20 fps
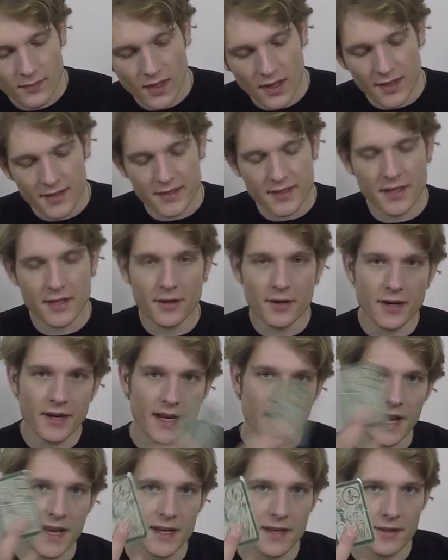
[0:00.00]
You see, you're going to
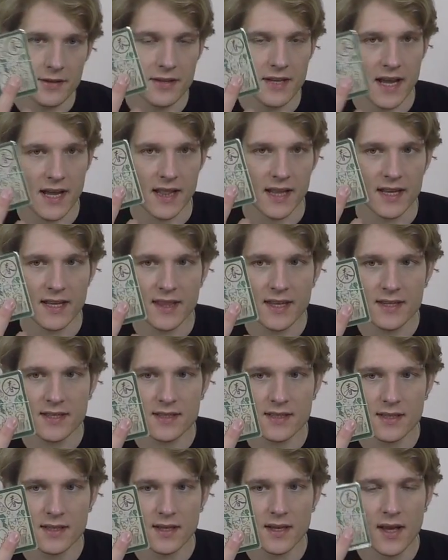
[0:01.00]
get another deck like
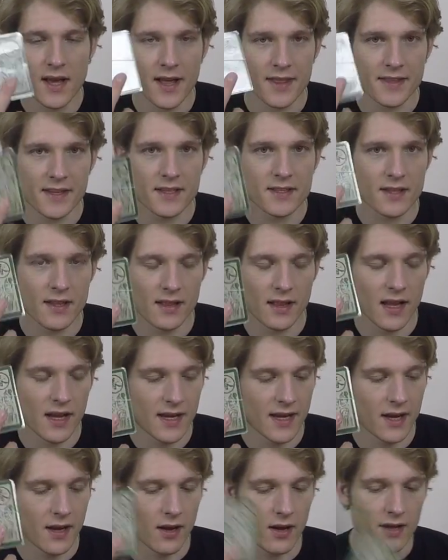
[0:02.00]
this, and these are the
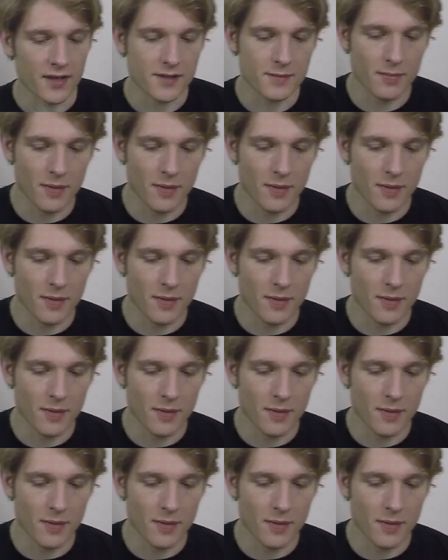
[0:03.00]
lucky gods.